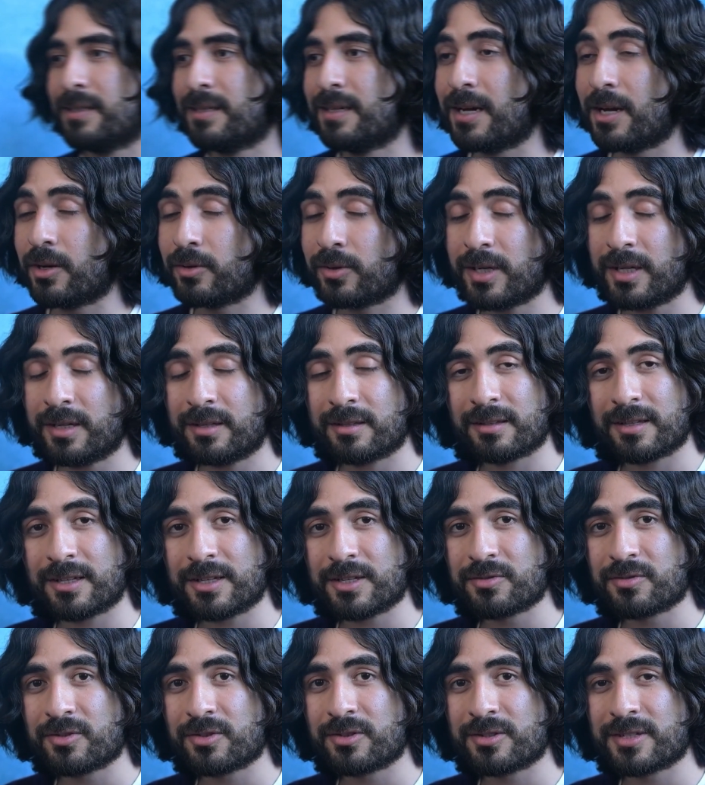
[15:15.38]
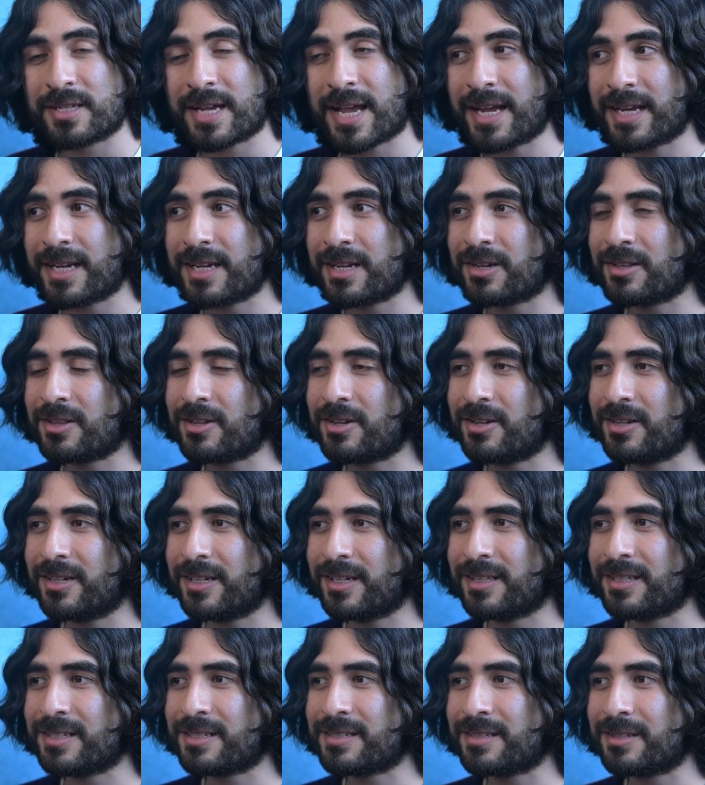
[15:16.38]
All right, thanks for tagging along
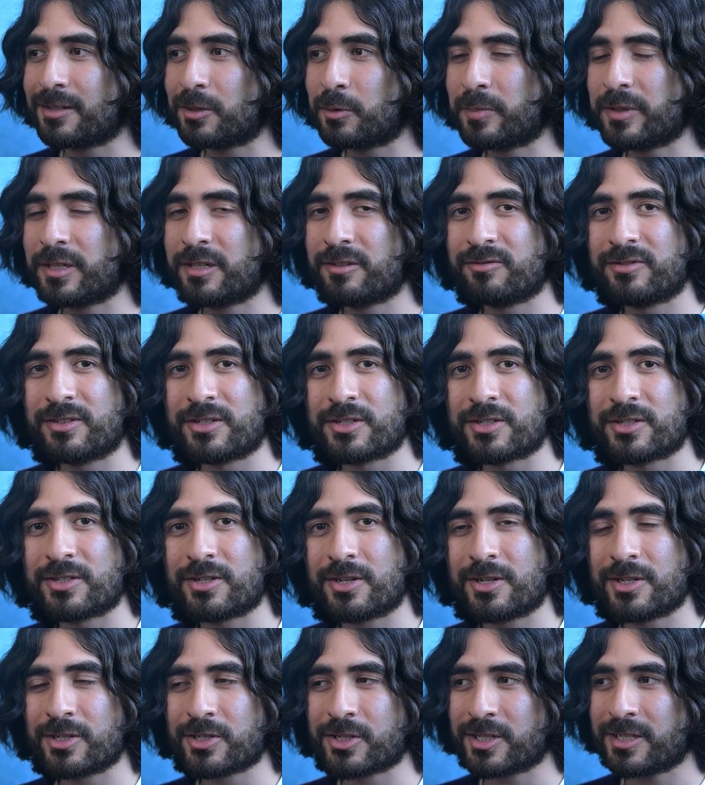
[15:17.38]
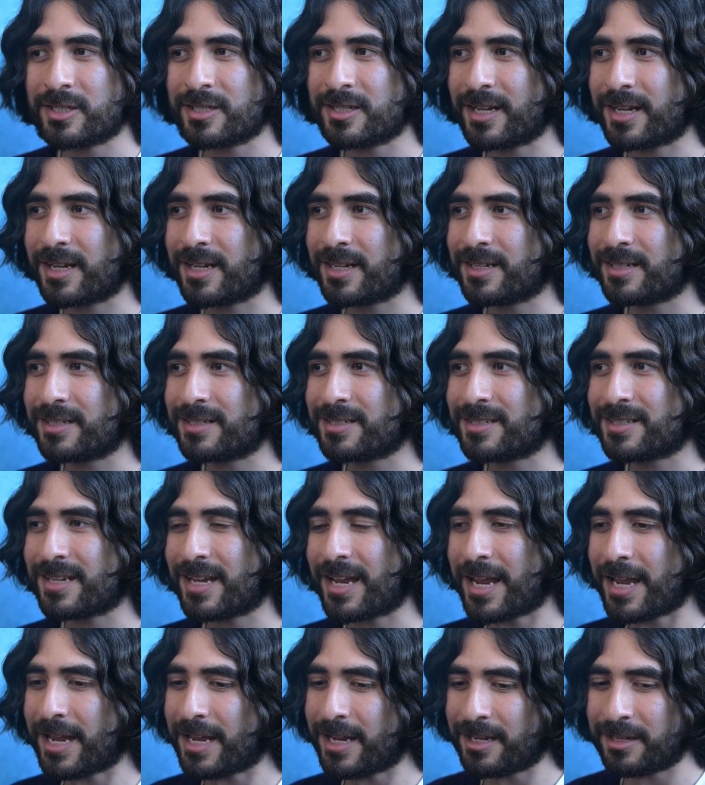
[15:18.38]
in this little bit of nostalgia as
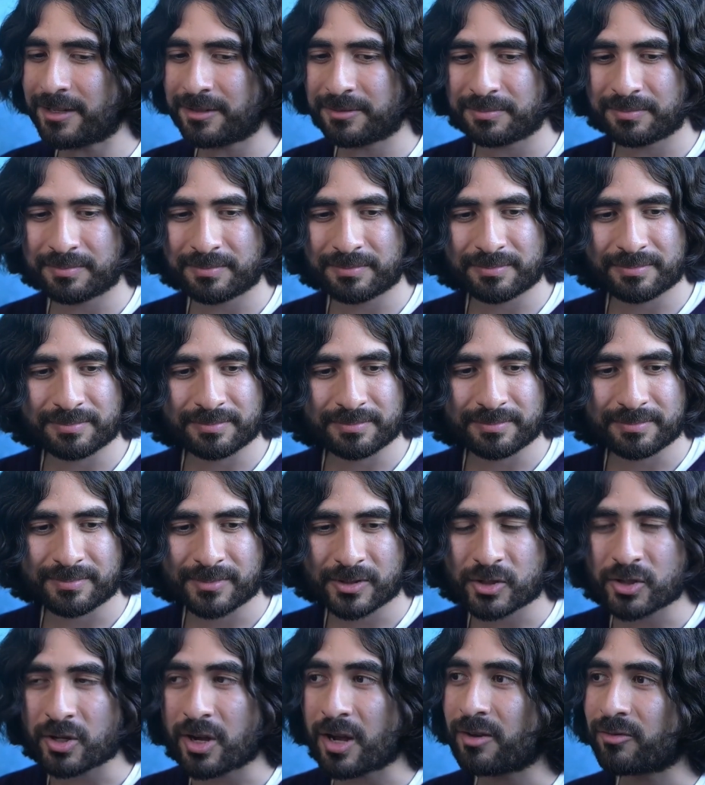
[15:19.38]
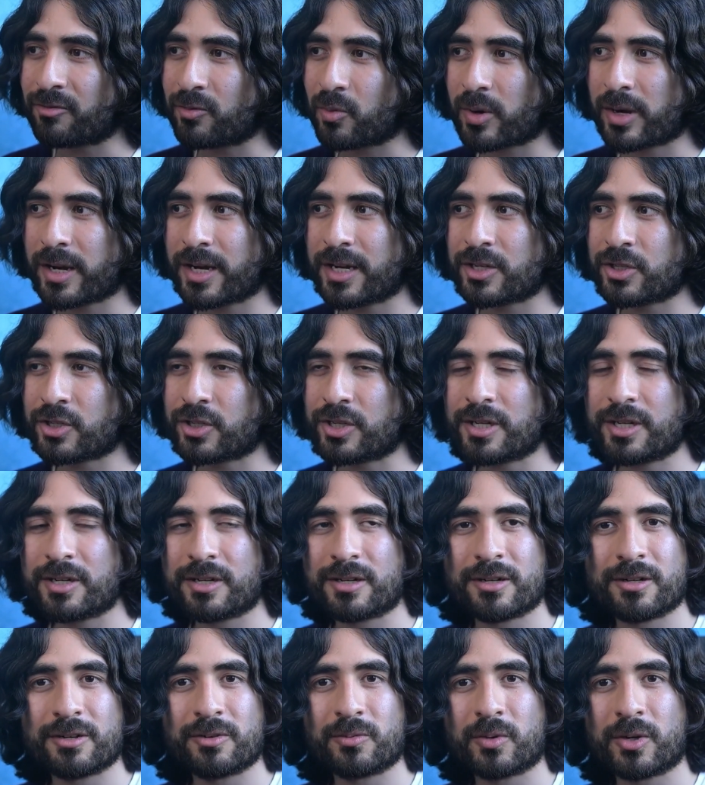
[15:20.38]
a software
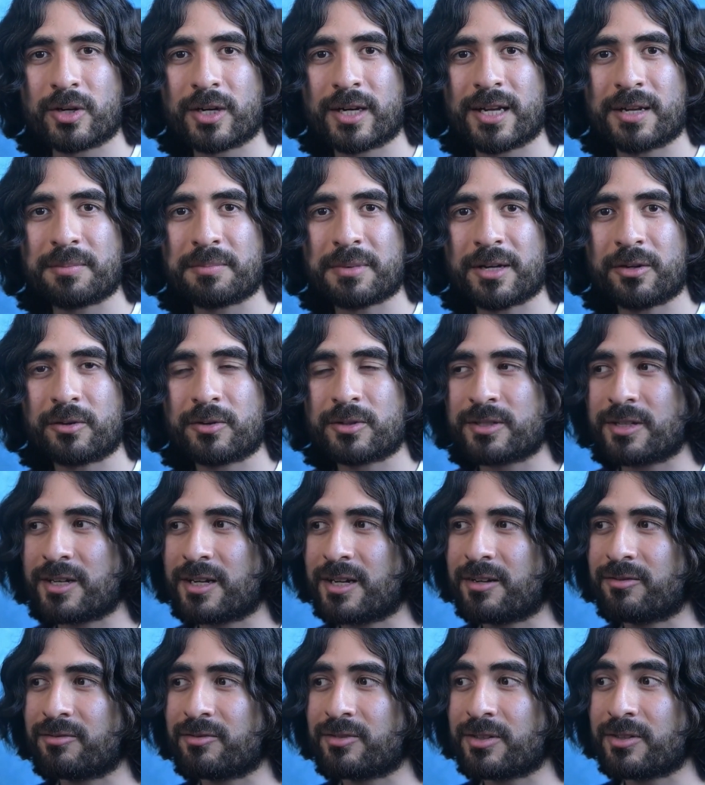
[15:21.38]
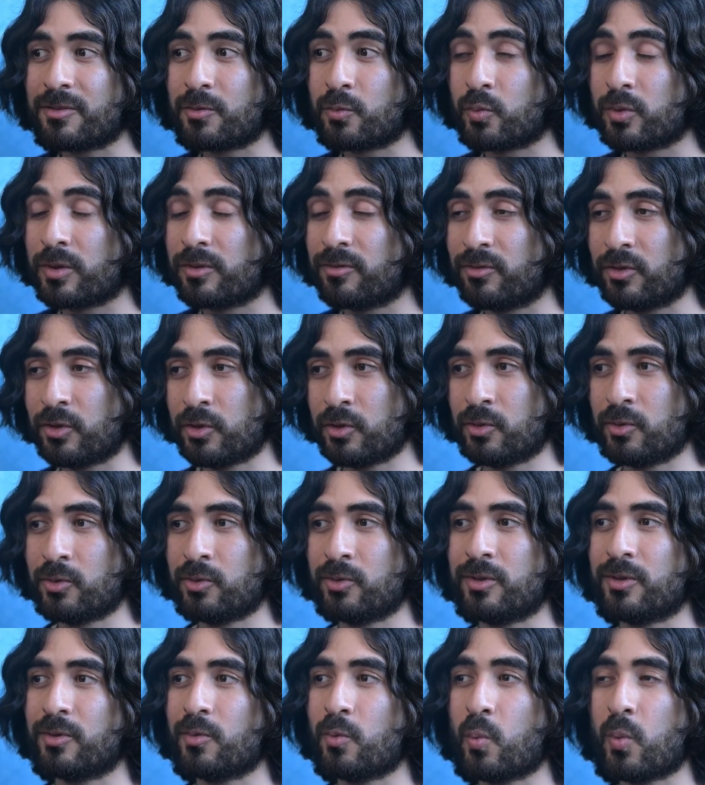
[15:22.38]
engineer working at Microsoft
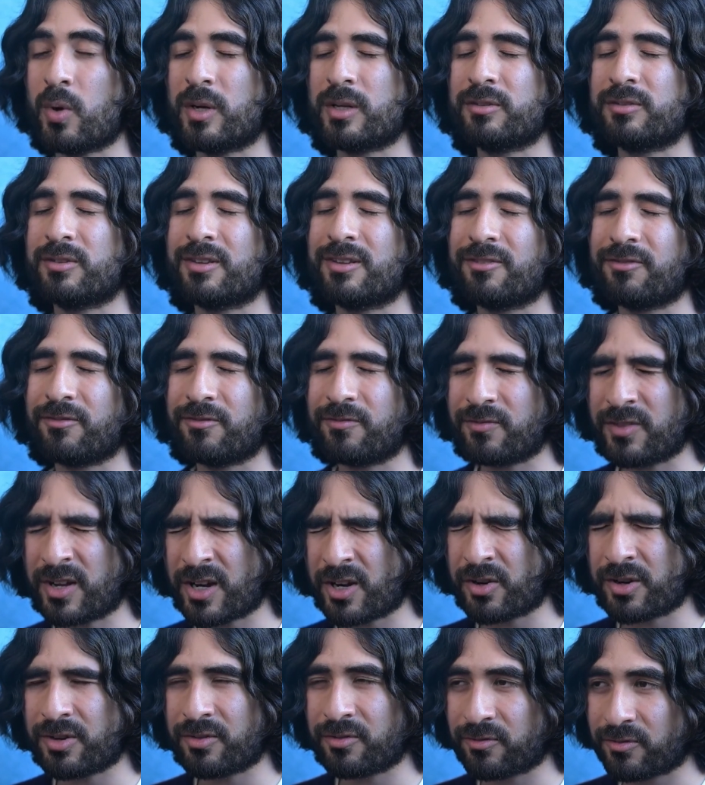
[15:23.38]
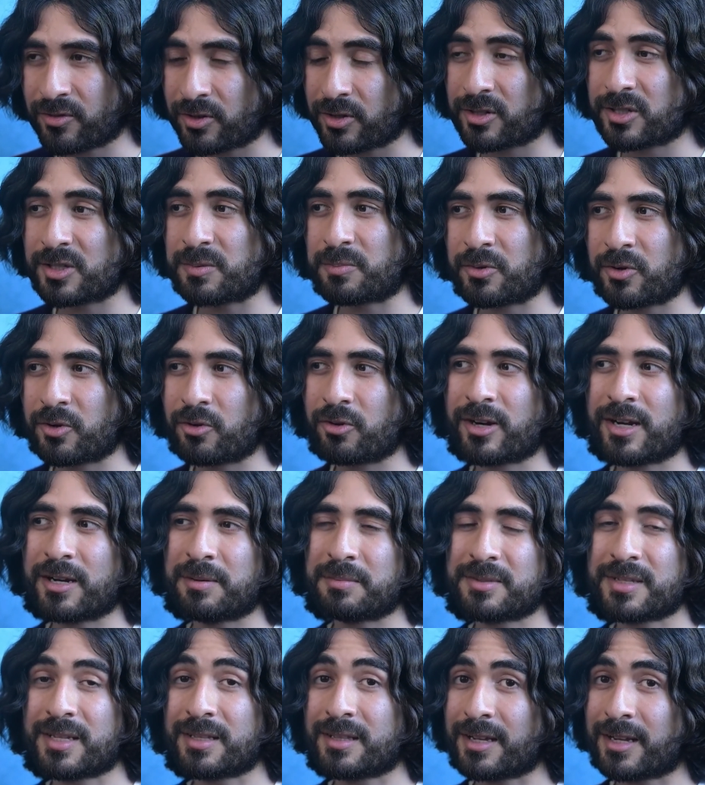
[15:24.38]
reviewed one of the very first
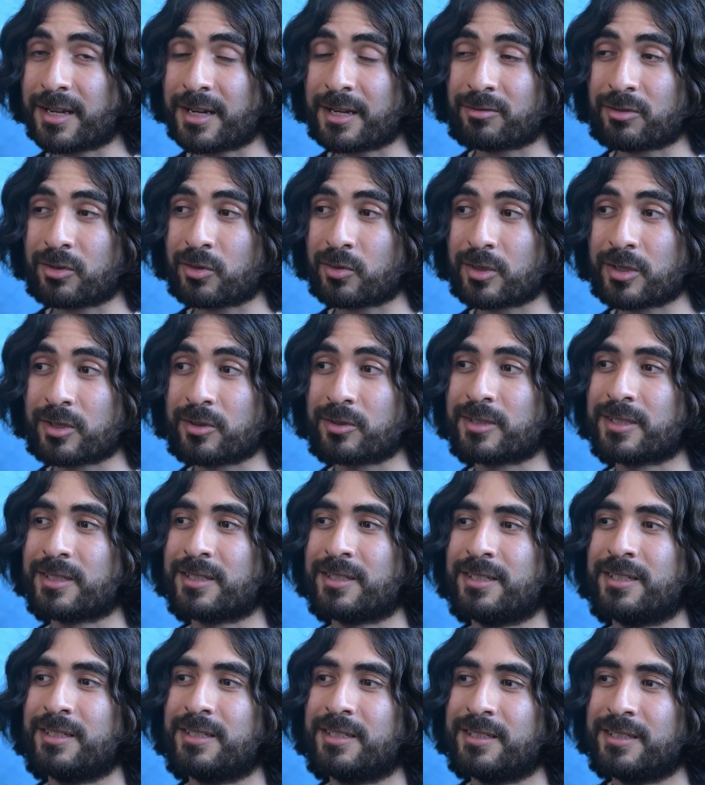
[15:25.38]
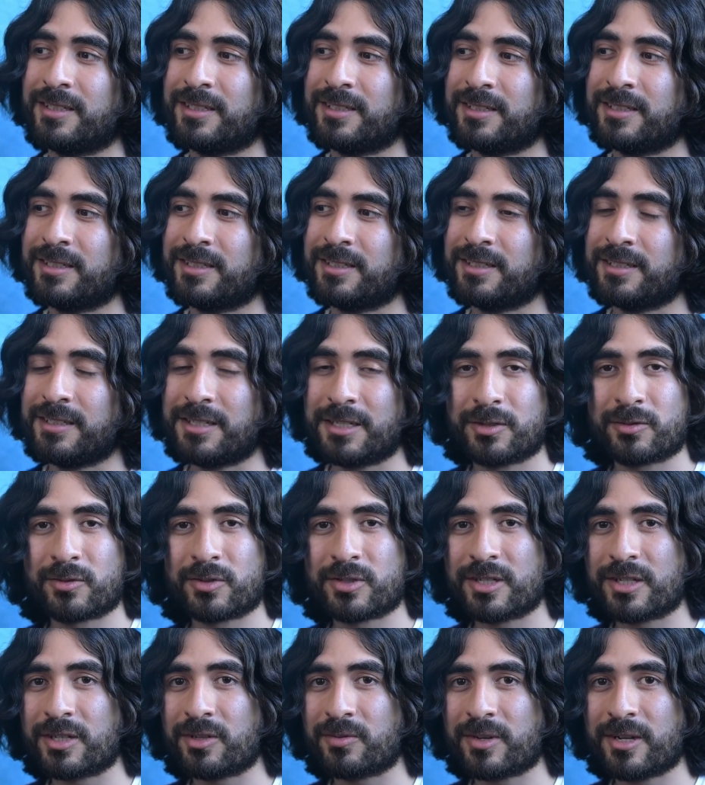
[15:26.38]
programs that they ever wrote. Thanks for
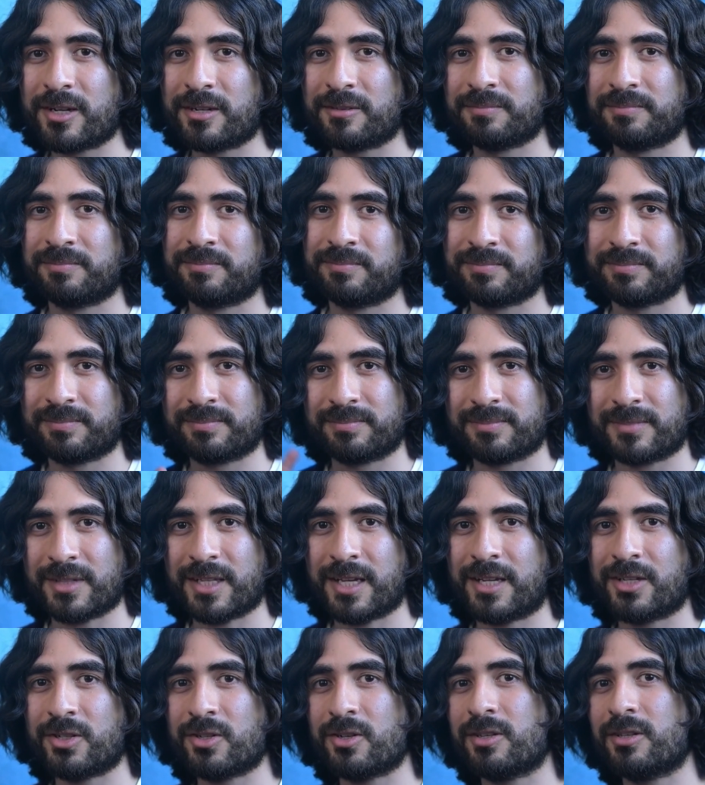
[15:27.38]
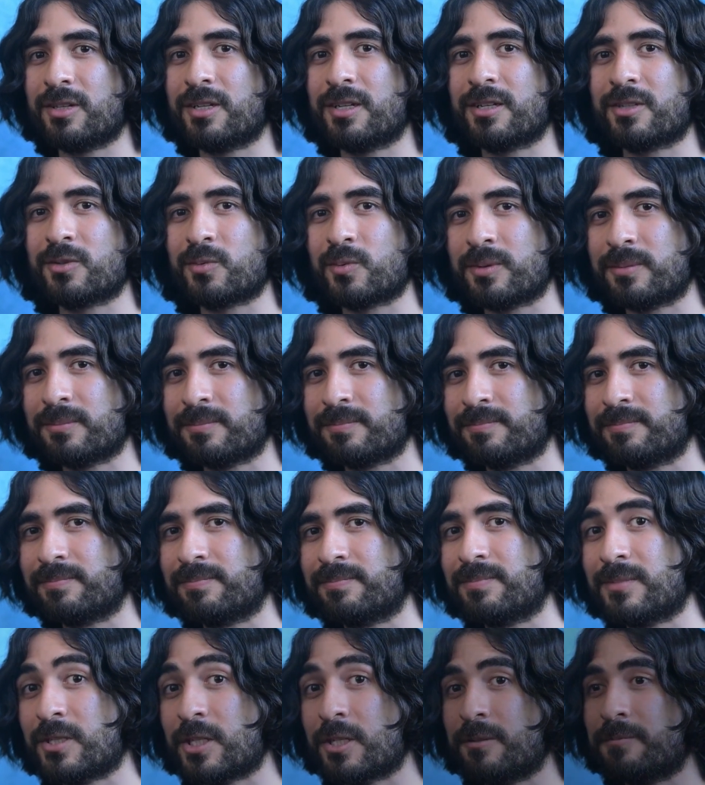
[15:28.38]
sticking around. Catch you on the next one.
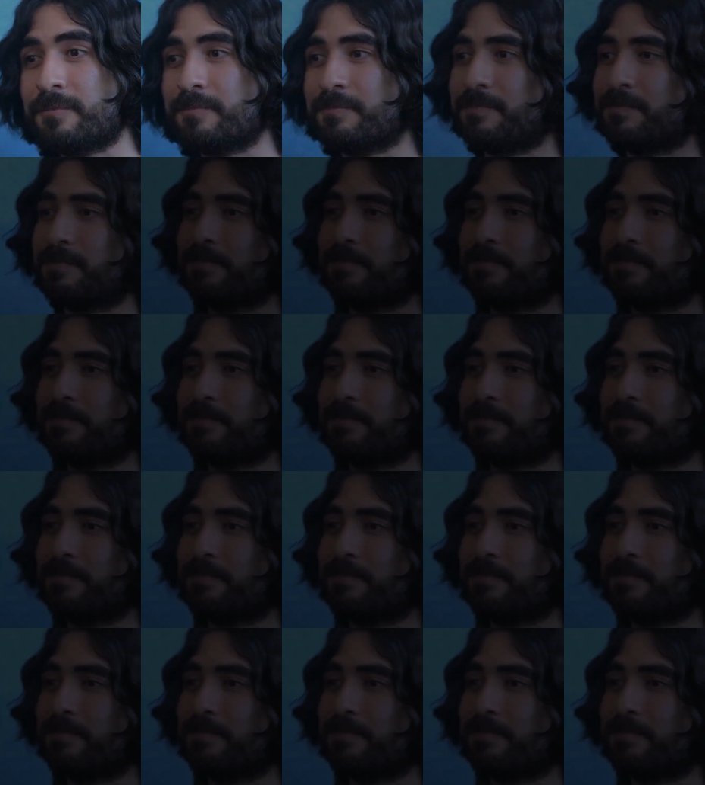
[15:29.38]
See you.